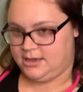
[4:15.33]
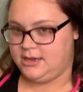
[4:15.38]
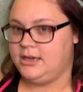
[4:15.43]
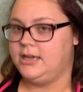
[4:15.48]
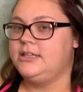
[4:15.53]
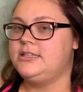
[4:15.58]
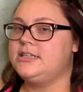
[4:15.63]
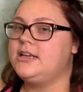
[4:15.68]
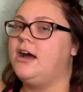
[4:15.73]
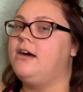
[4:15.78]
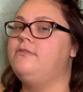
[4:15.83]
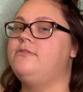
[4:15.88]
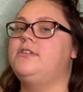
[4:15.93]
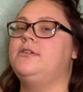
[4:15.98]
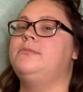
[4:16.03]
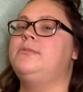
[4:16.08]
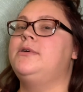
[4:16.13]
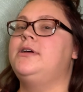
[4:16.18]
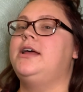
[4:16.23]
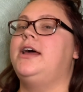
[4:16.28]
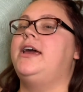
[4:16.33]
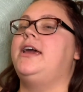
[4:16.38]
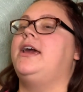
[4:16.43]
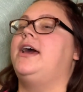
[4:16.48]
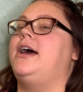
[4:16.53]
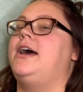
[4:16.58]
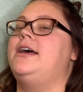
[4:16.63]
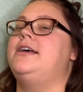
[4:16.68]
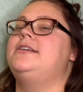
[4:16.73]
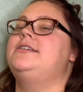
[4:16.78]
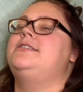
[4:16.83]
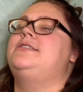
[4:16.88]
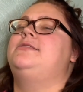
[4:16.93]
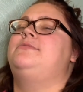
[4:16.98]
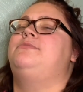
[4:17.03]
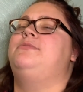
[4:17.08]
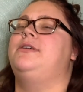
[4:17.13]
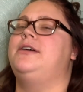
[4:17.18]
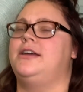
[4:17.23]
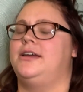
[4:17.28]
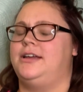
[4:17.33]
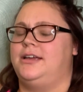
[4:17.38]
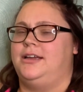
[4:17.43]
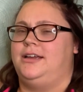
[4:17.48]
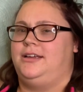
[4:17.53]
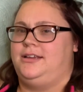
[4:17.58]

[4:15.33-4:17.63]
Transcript: It's comfortable, I guess, but